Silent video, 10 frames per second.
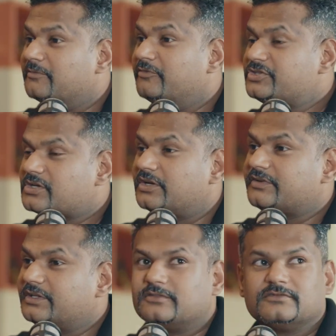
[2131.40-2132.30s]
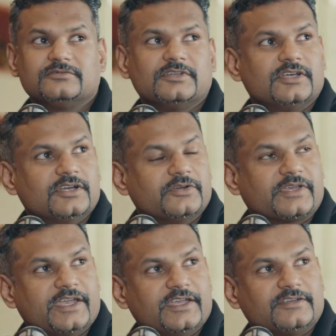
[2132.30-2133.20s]
Which country?
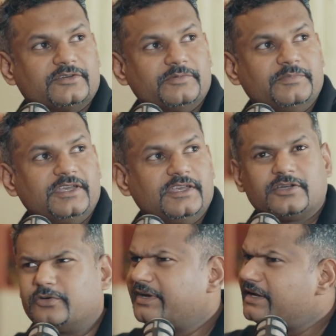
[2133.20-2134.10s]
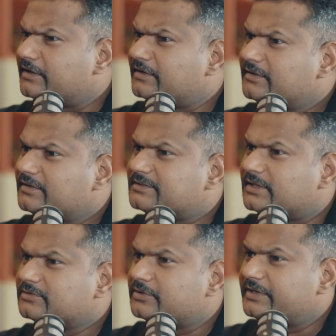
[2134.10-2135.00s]
Okay. Could it be Korea?
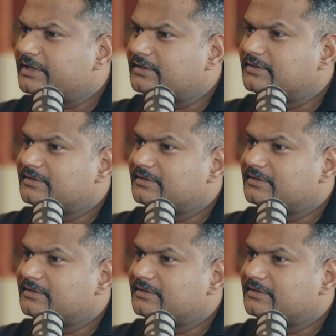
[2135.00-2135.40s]
South Korea?